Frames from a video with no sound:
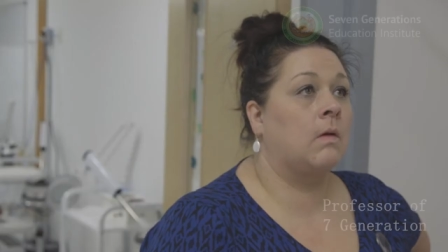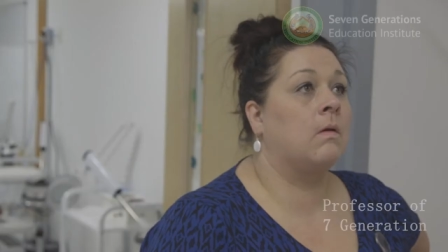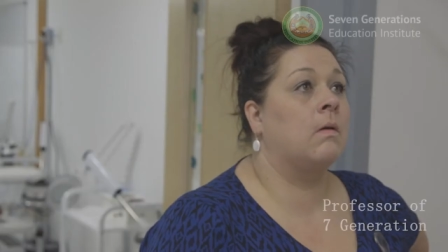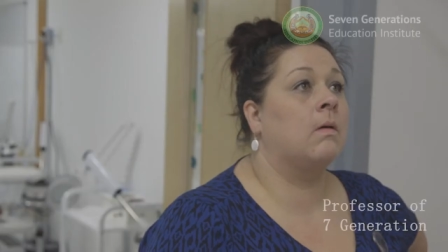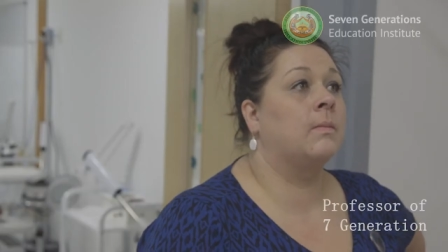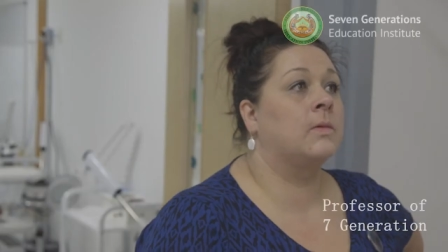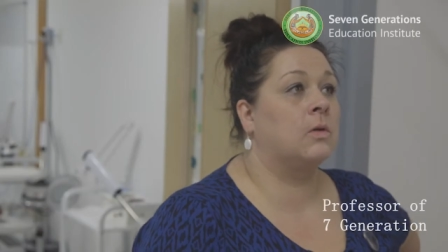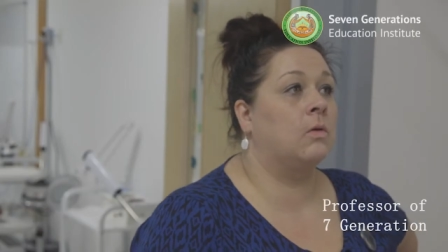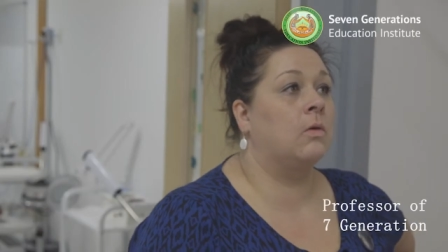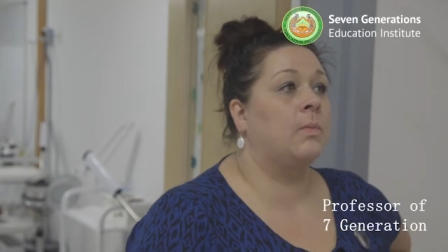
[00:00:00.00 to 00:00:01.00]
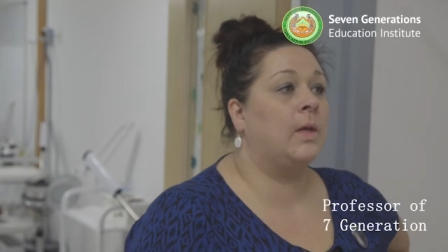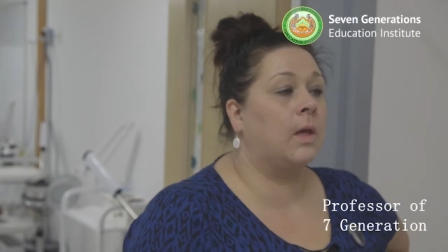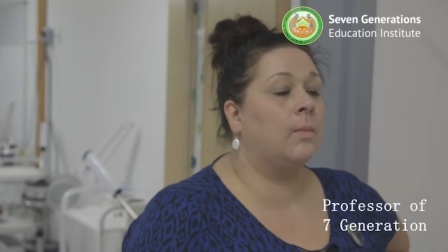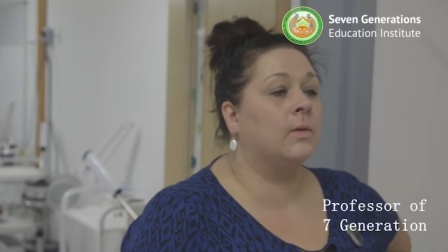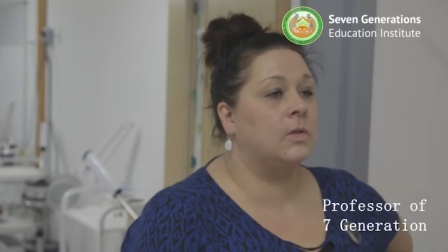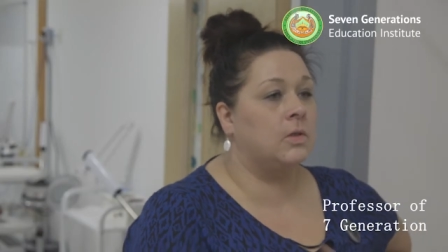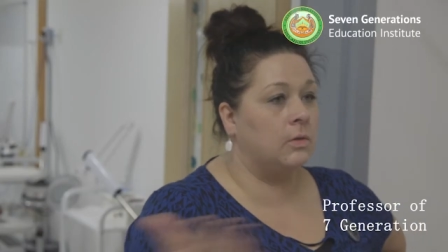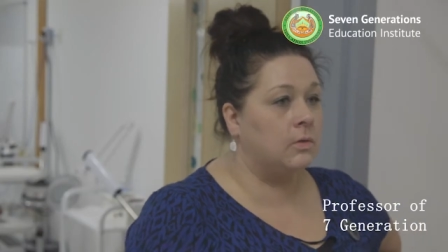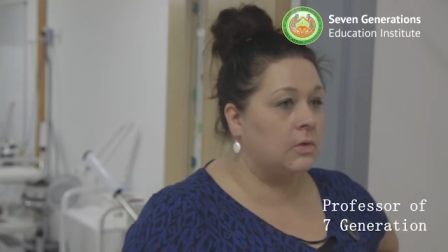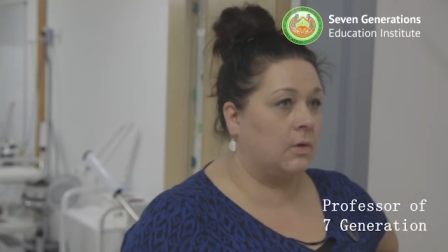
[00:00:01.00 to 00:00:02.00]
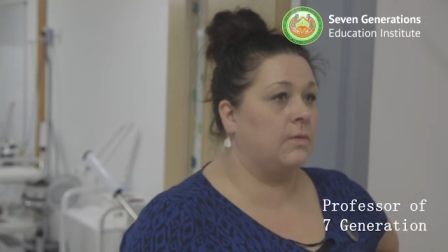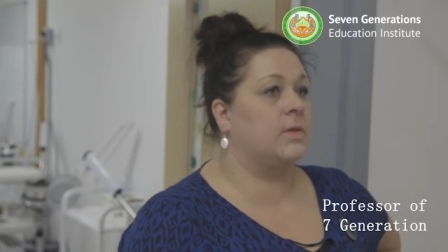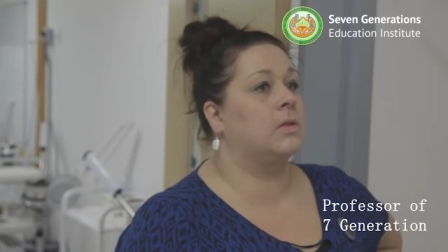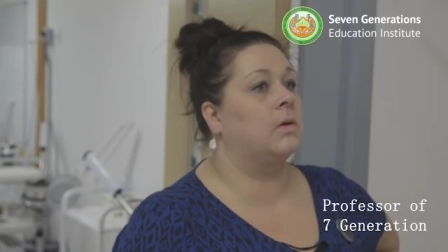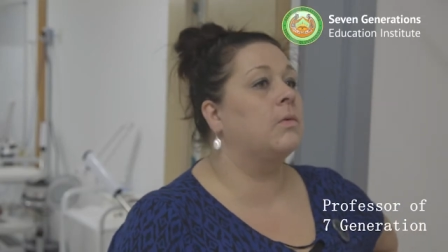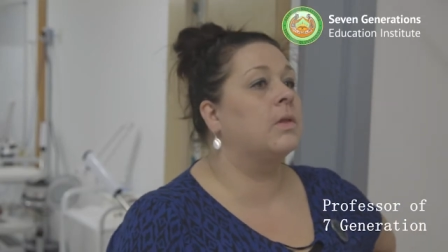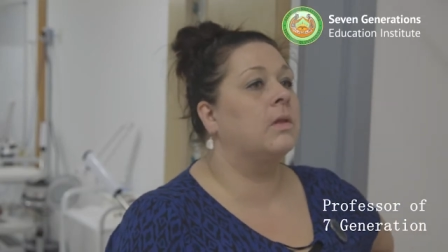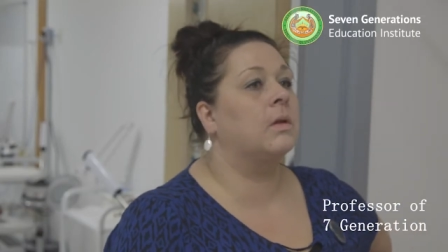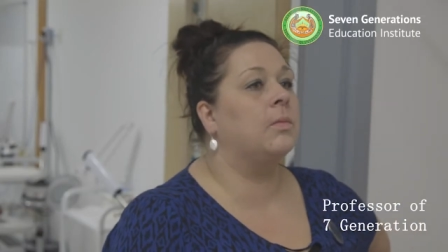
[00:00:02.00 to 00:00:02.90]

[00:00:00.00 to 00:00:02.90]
Um, so being able to do services out within the